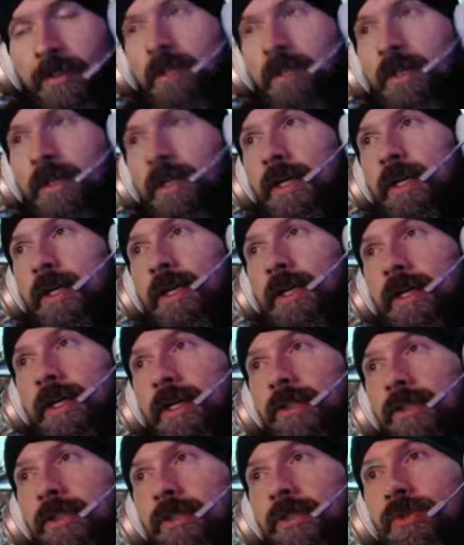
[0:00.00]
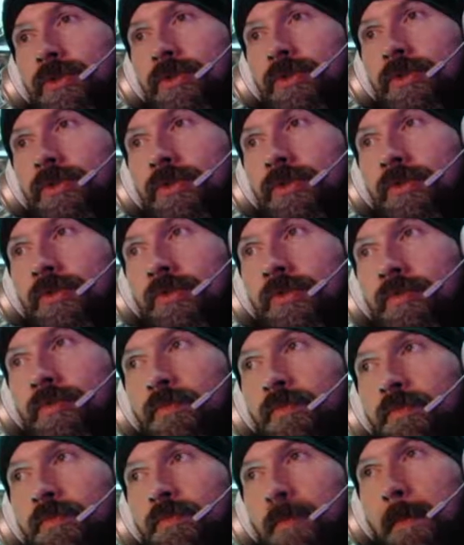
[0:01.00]
to
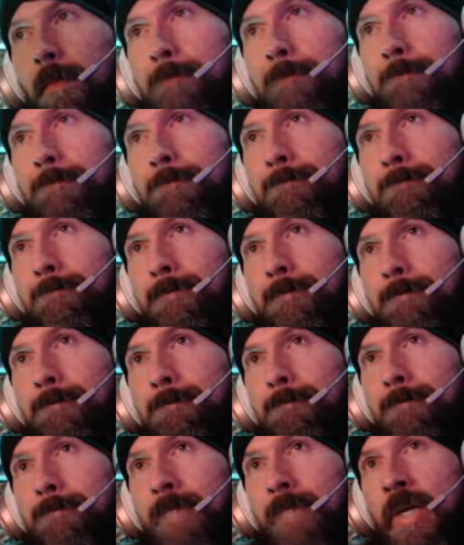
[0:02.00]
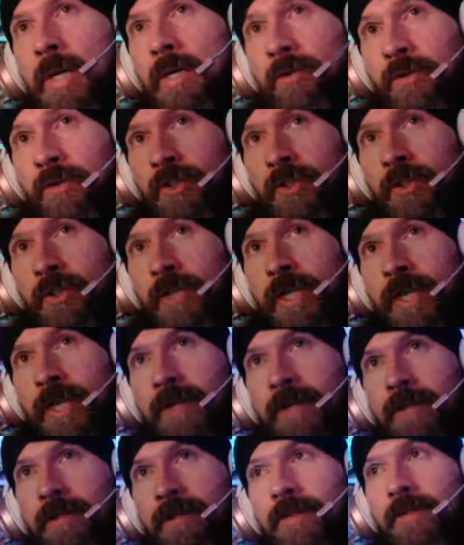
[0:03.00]

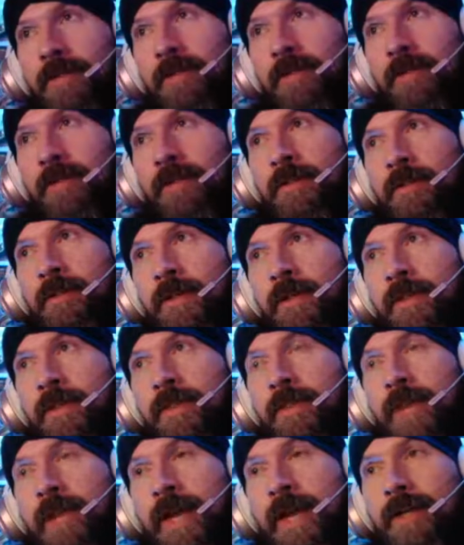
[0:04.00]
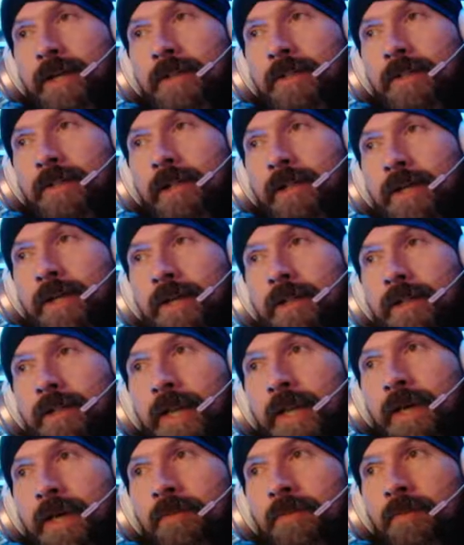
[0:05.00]
understand that and
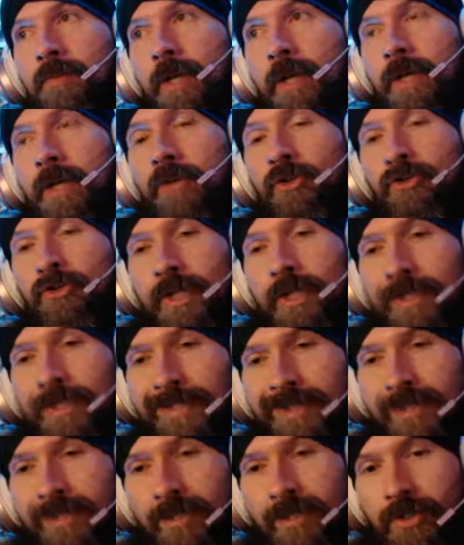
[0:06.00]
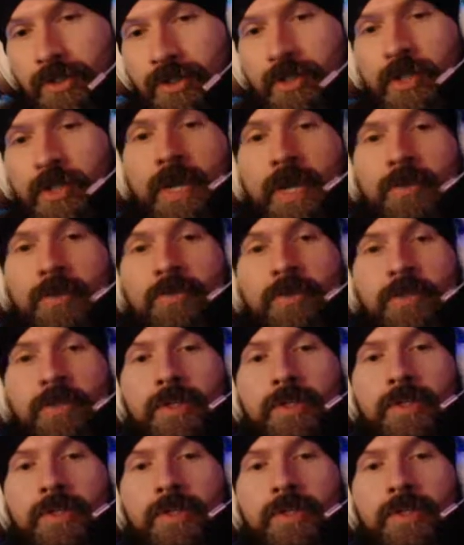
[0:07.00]
have a better transition after this